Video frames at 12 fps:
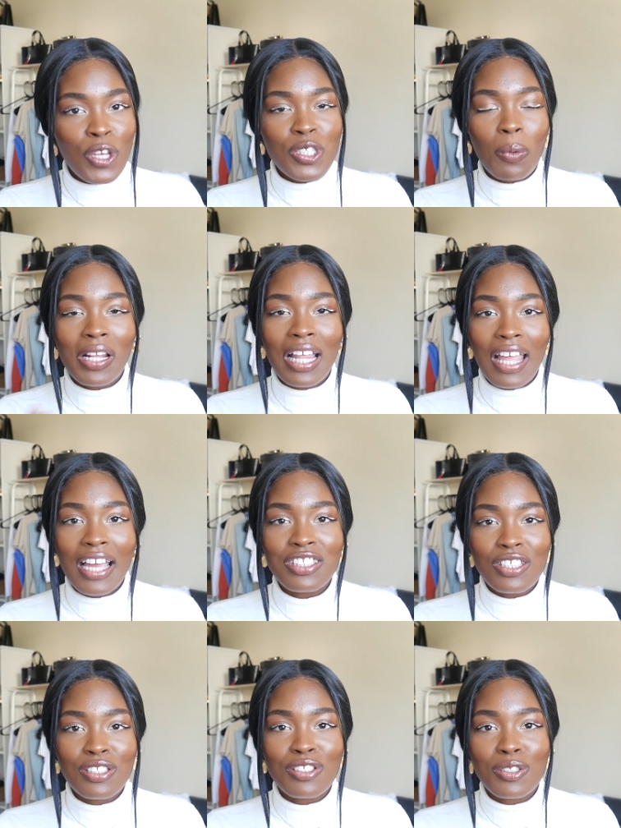So what I
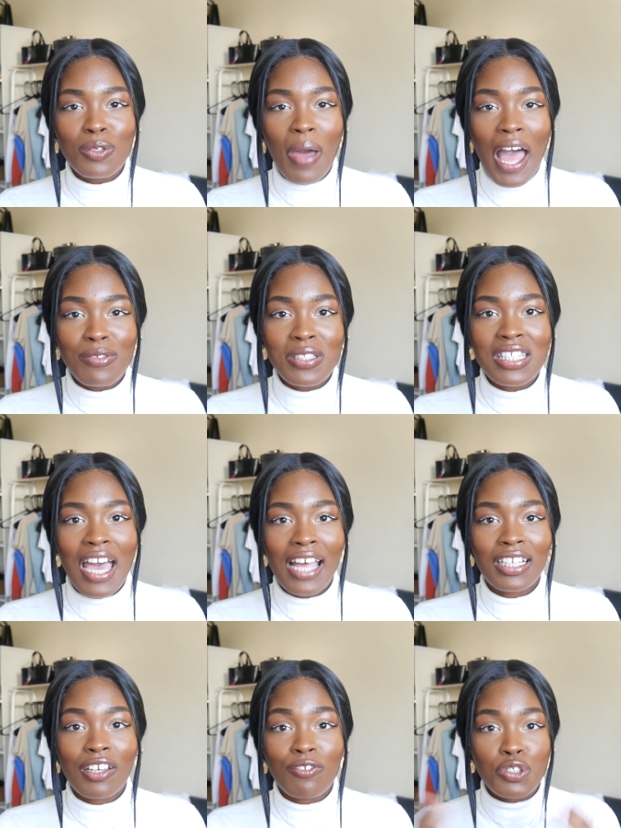like to do
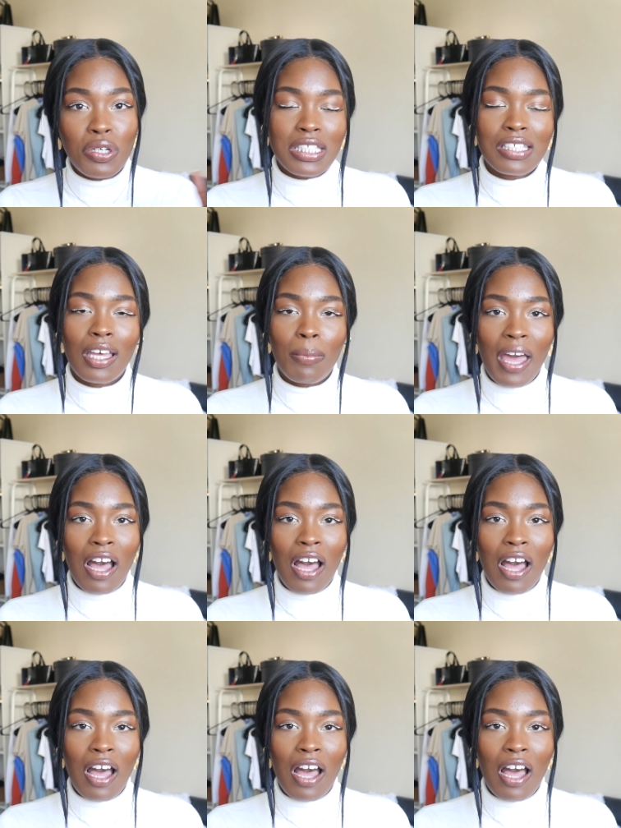outside of dressing up